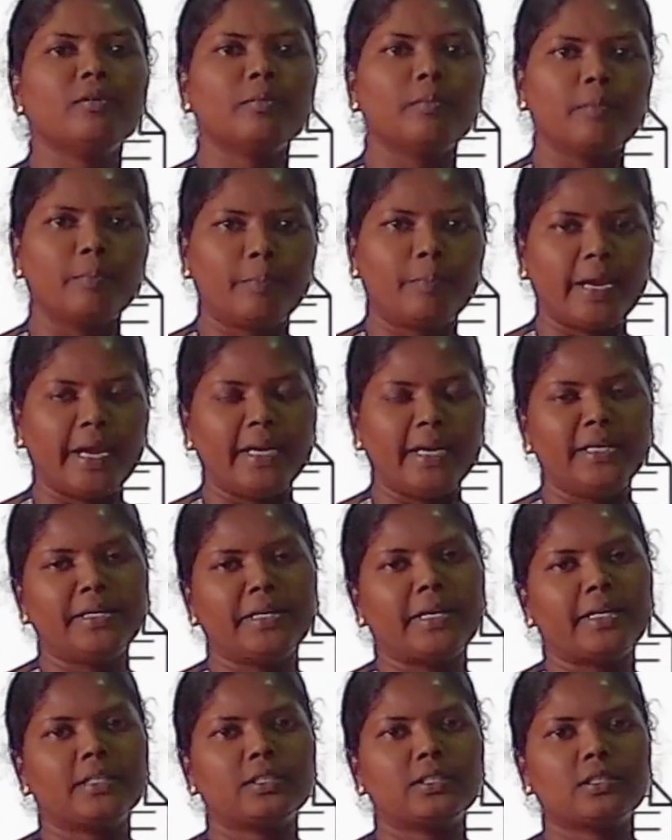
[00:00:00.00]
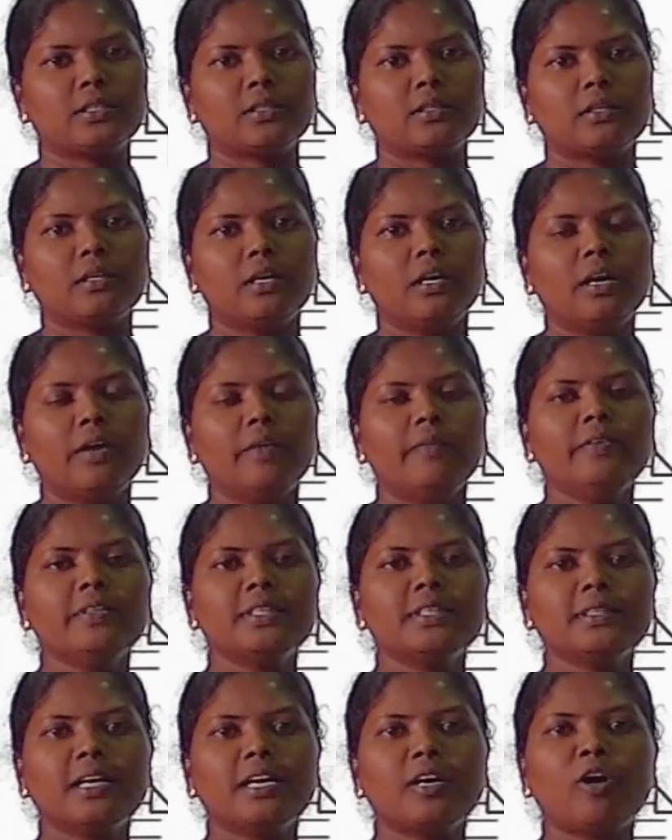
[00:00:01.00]
And again we will say
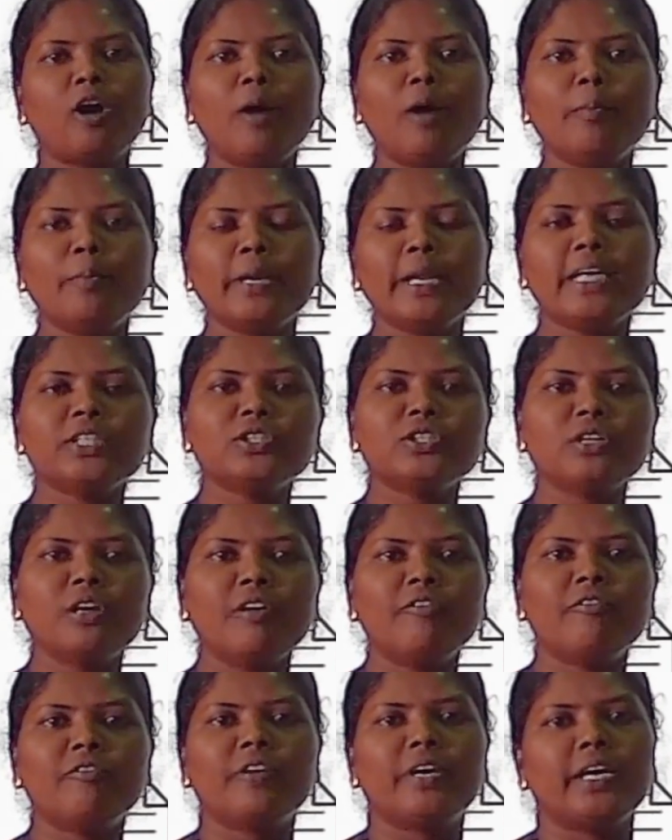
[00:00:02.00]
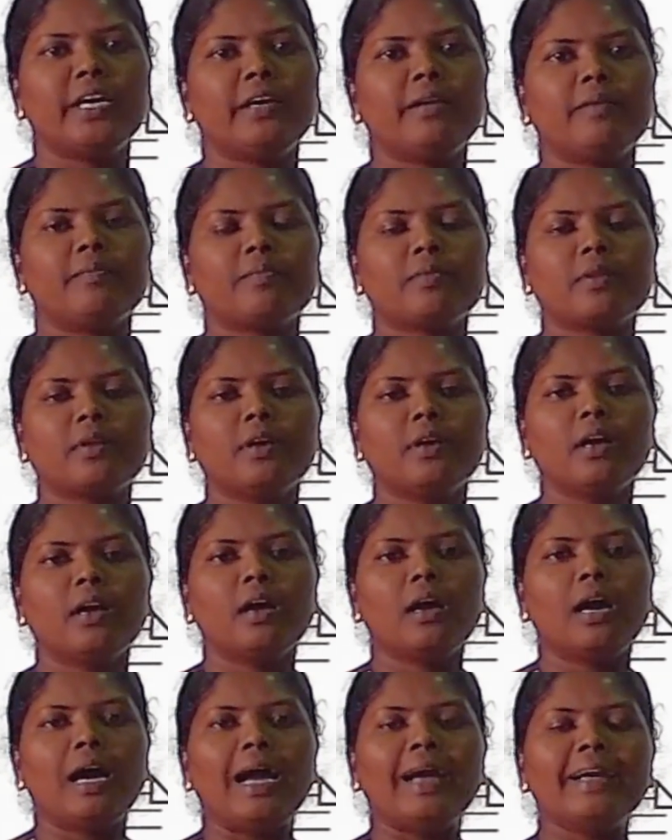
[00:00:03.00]
about ciphertext is
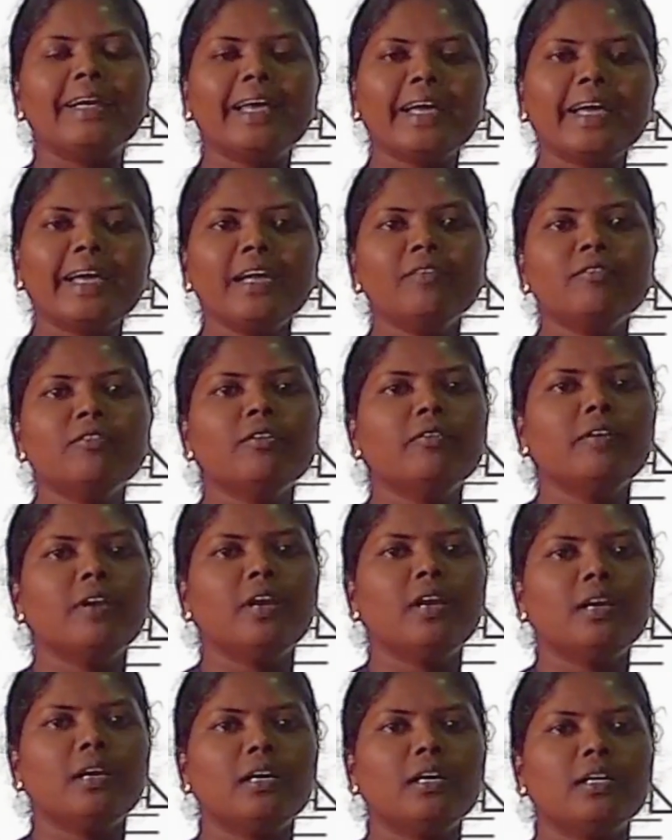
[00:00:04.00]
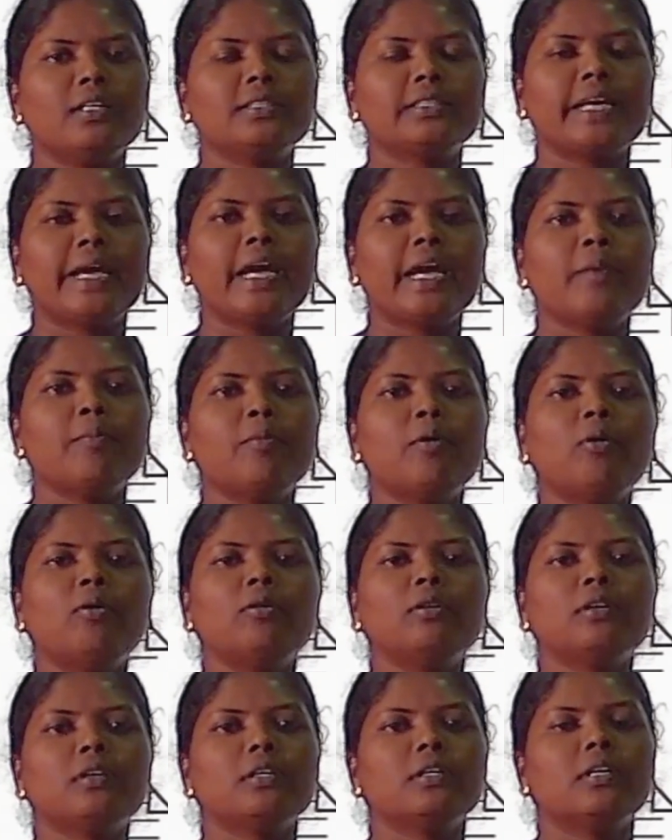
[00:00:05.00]
nothing but combination of
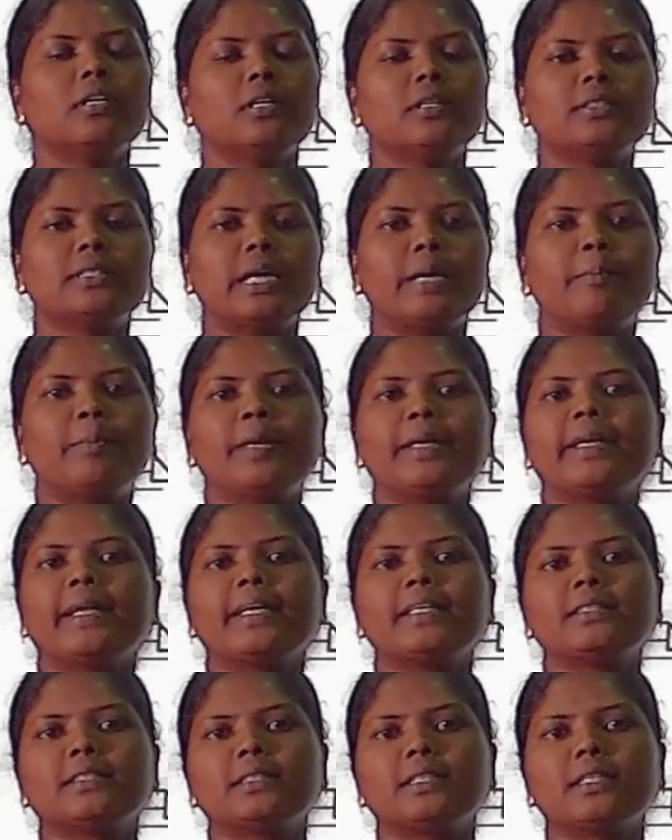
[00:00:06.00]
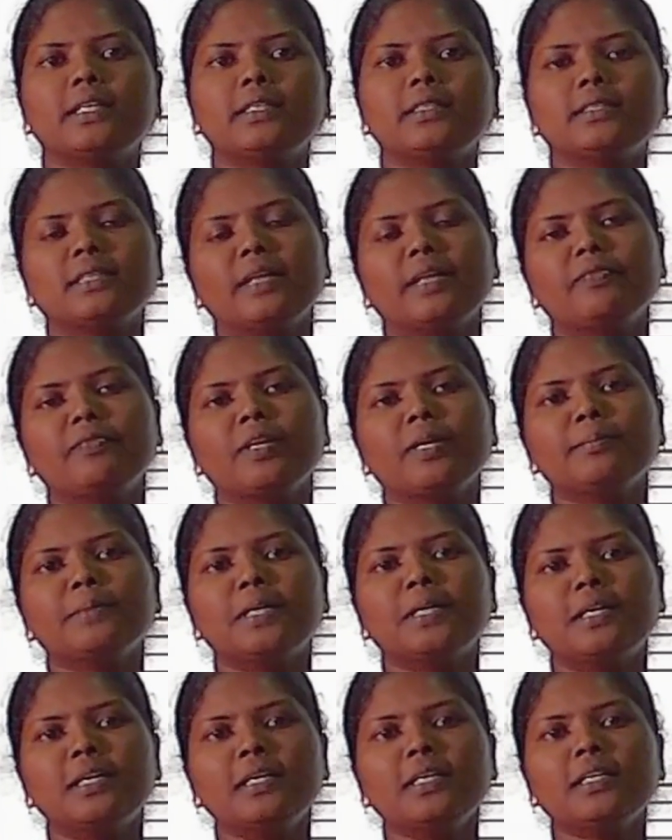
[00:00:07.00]
plain text and again key.
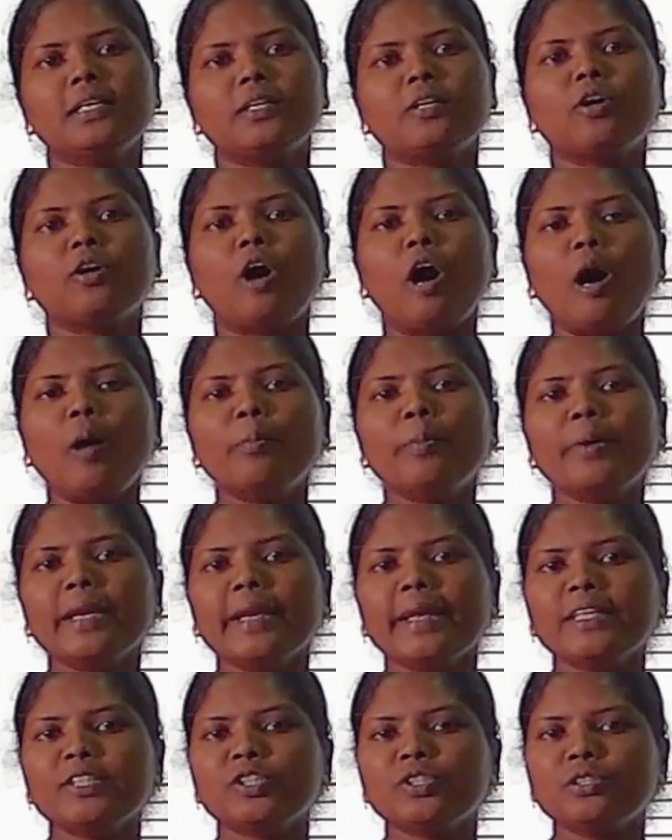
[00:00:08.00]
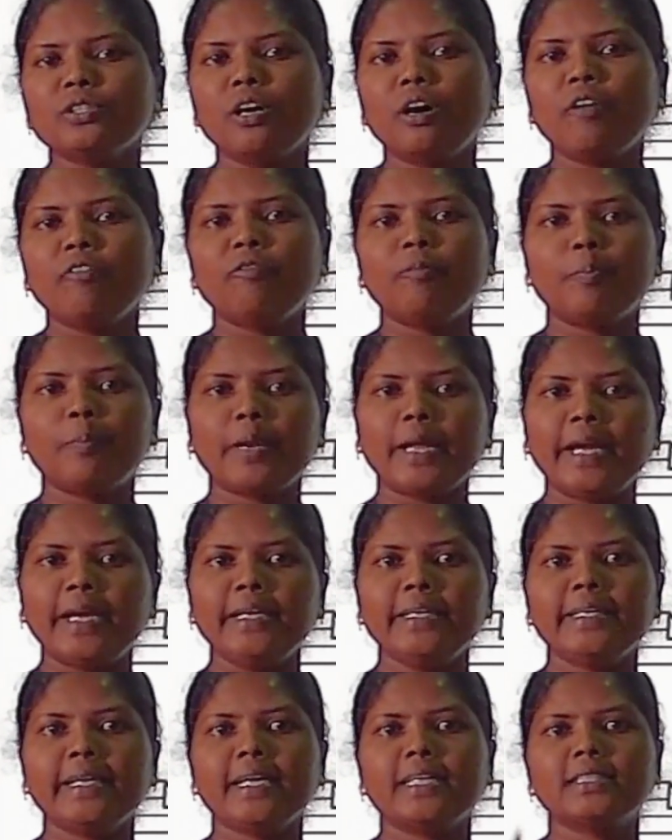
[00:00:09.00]
Combination of plain text and key we
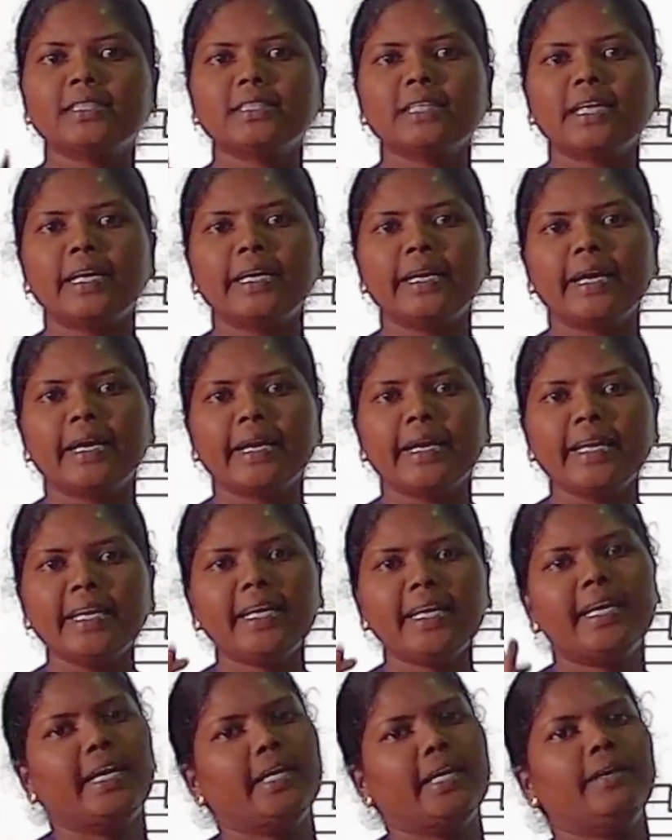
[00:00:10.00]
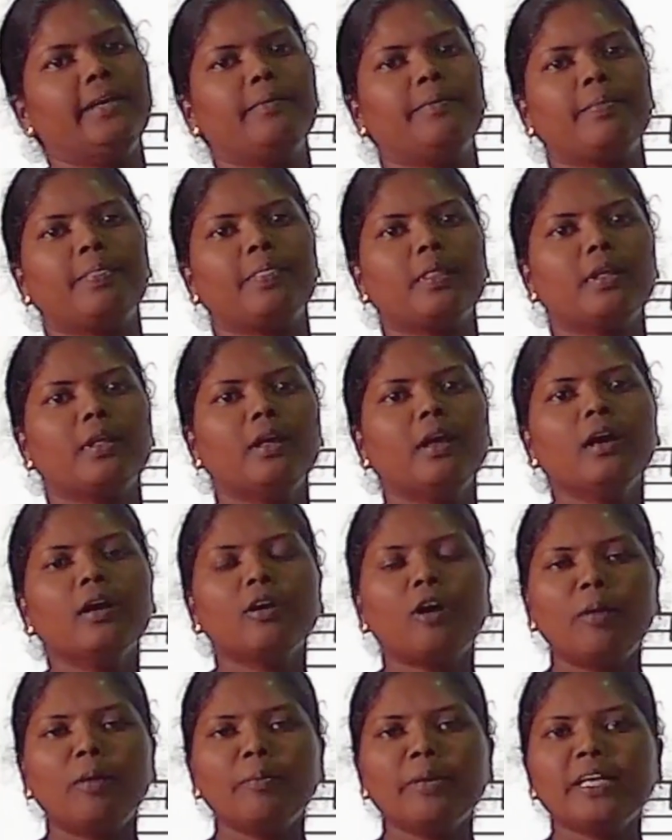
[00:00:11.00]
will call as a ciphertext.
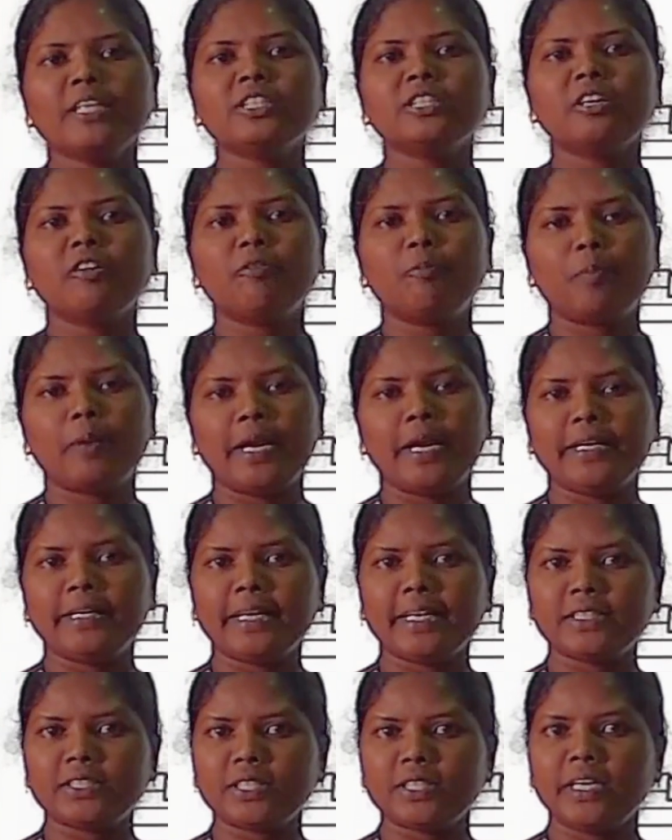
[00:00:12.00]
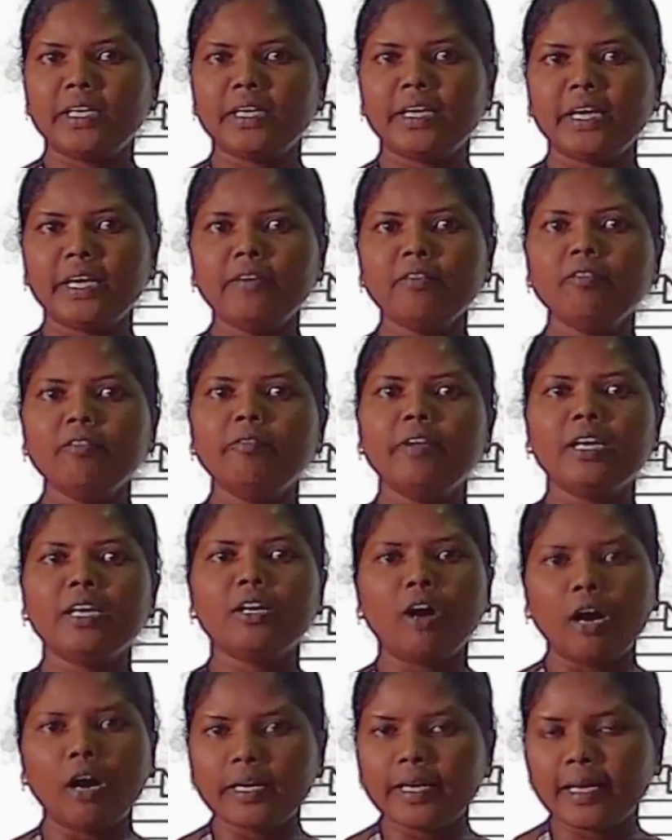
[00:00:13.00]
This is the
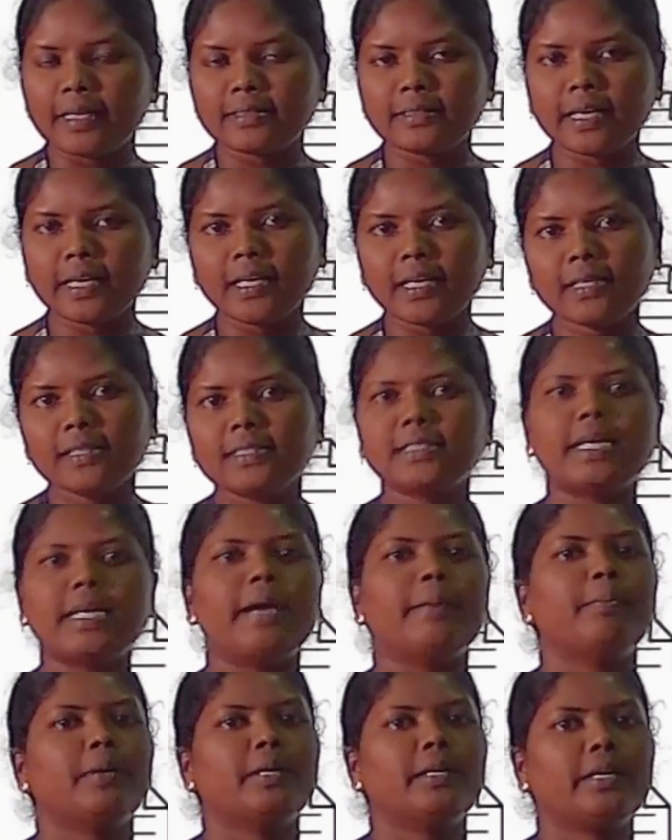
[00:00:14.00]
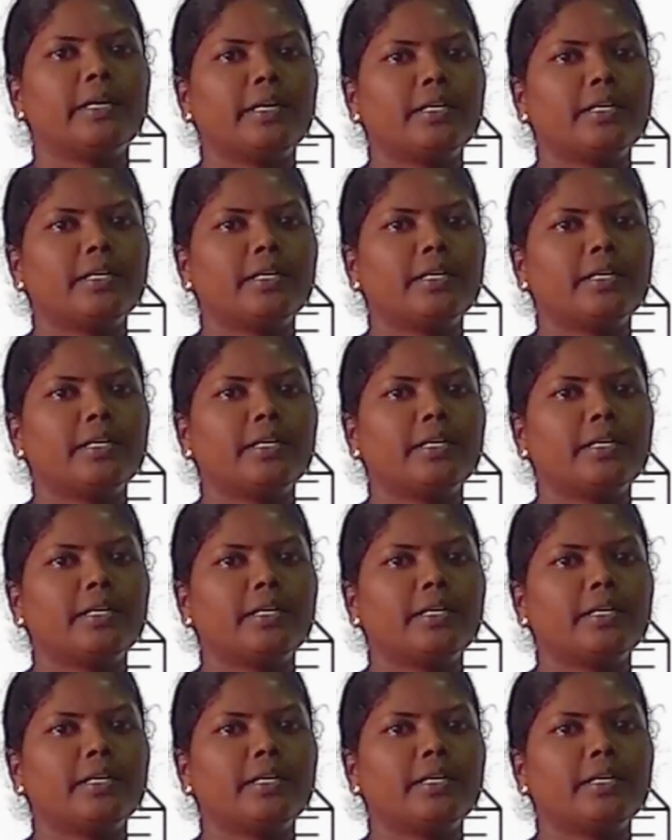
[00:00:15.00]
process of